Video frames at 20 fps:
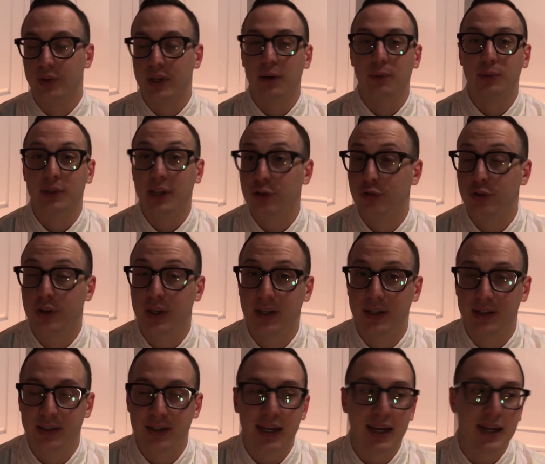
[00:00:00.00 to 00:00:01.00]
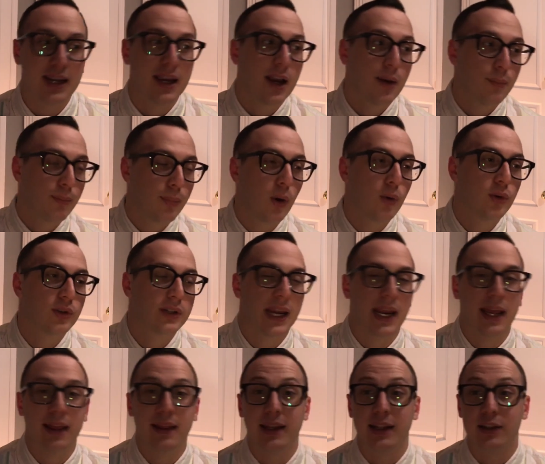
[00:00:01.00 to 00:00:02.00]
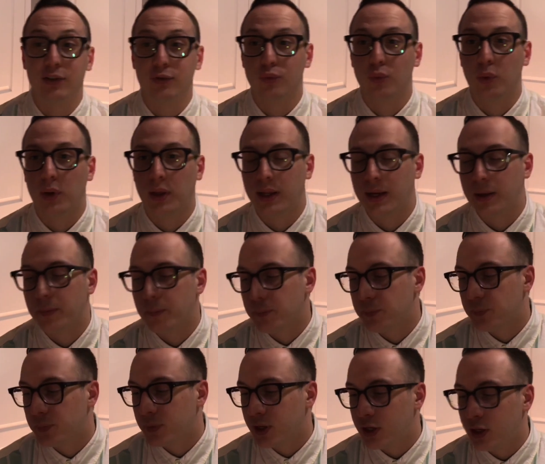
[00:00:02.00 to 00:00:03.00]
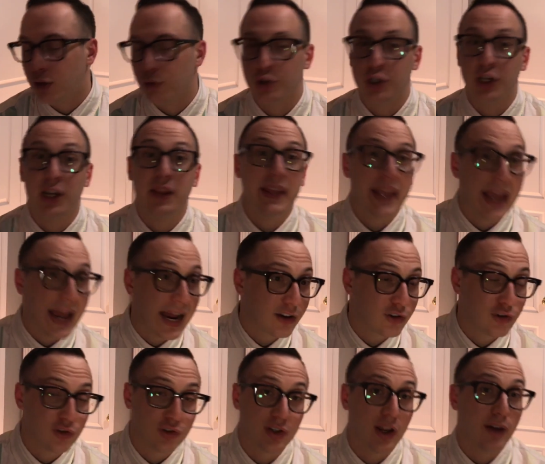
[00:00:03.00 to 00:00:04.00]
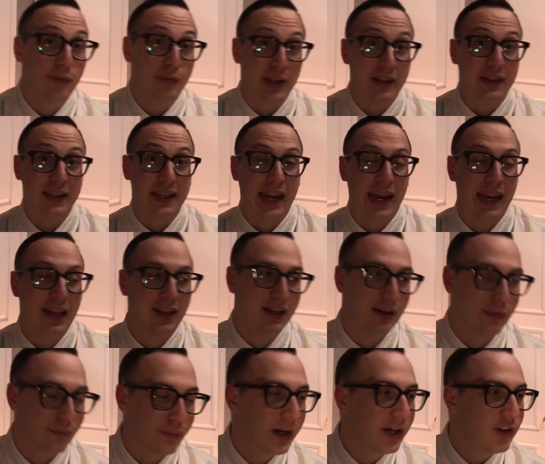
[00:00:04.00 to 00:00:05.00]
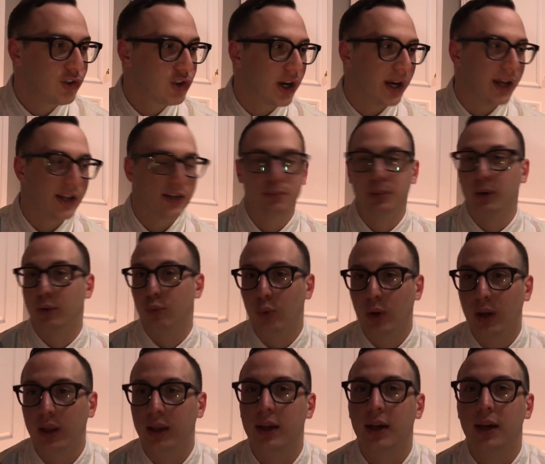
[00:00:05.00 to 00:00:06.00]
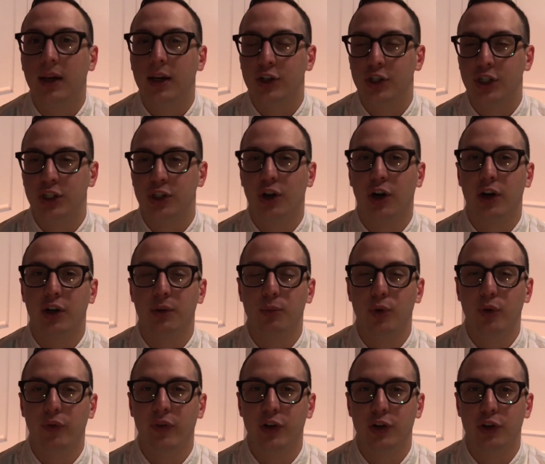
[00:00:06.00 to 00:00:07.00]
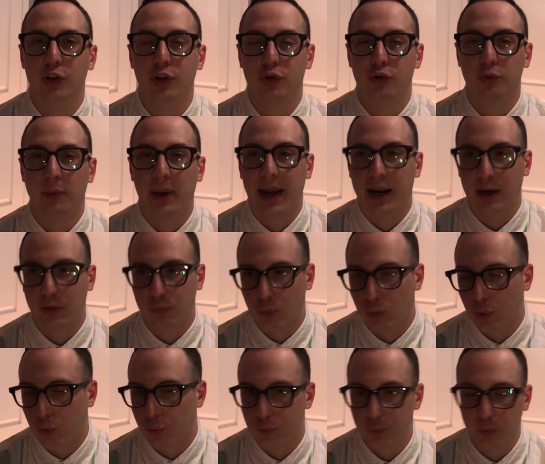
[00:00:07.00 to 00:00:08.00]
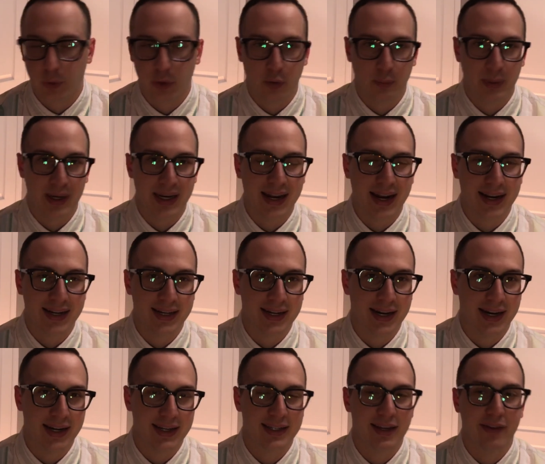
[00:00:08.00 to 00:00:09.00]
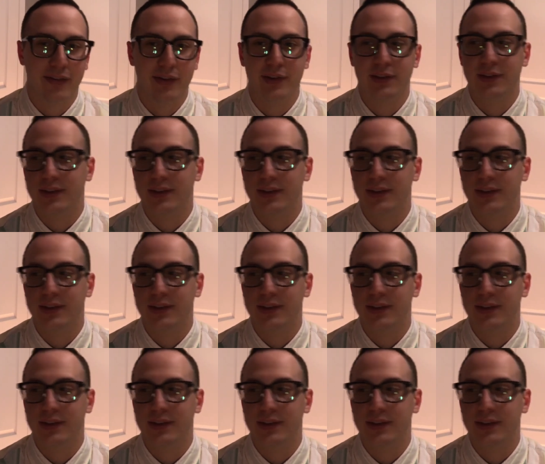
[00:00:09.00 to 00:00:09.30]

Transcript: And it was interesting to see post Aliens really you know, she did the action stuff in the Alien franchise, but really she started to move into the dramatic roles, whether it be 1997's